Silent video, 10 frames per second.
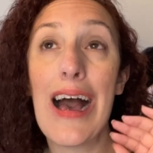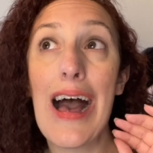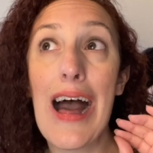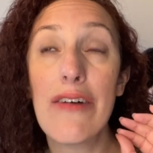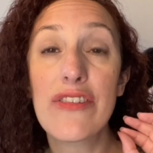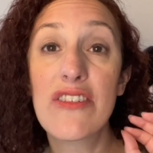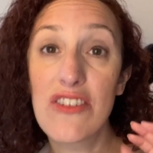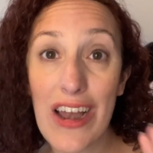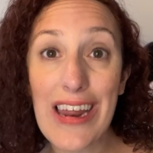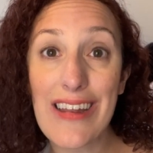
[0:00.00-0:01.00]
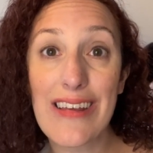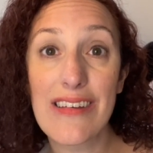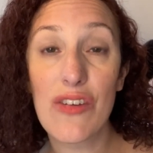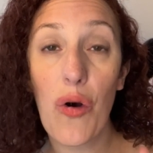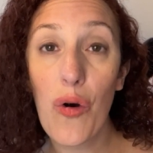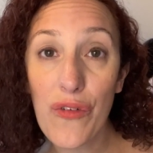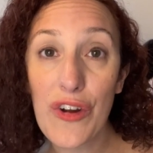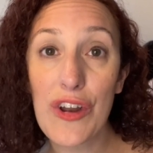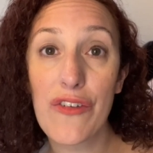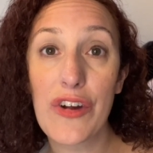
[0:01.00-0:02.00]
have studied this over
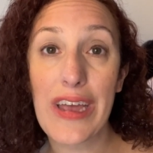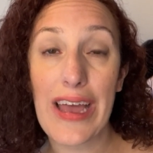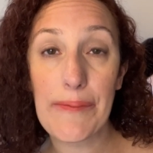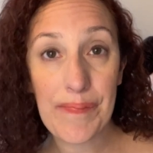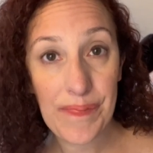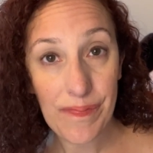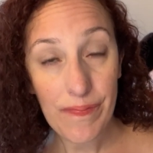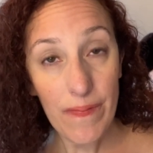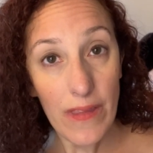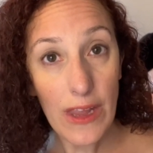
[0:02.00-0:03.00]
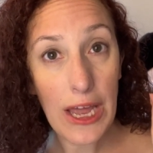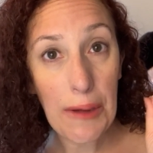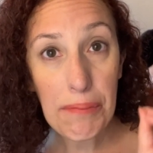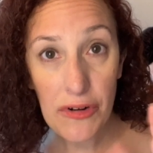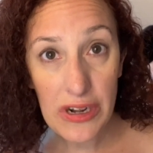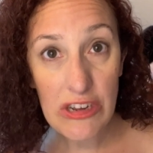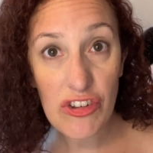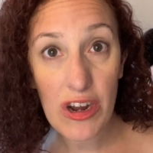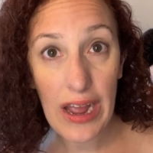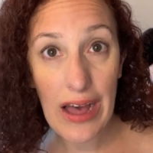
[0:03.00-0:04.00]
and over again, and I'm pretty
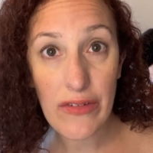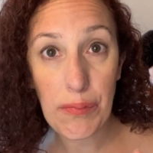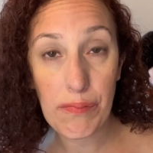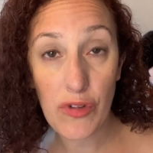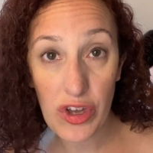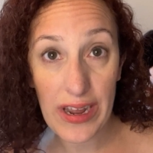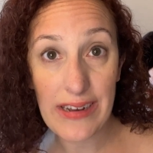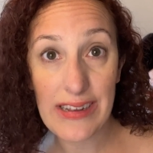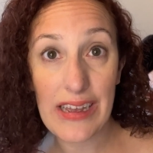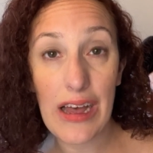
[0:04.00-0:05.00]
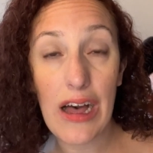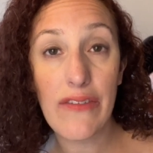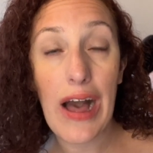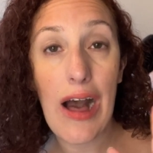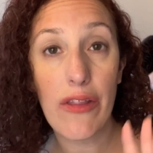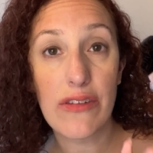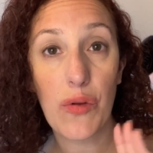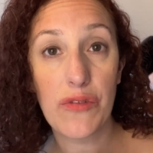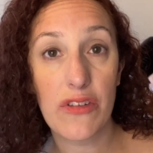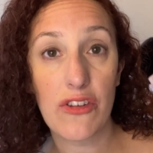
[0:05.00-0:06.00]
sure I have a good idea of how this
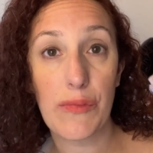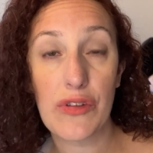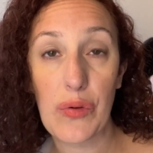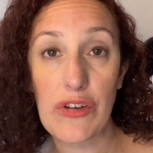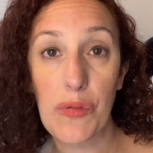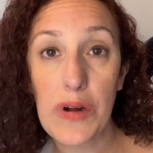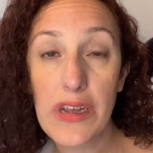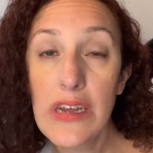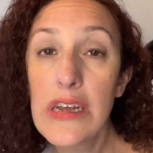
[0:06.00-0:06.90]
whole system is going to work.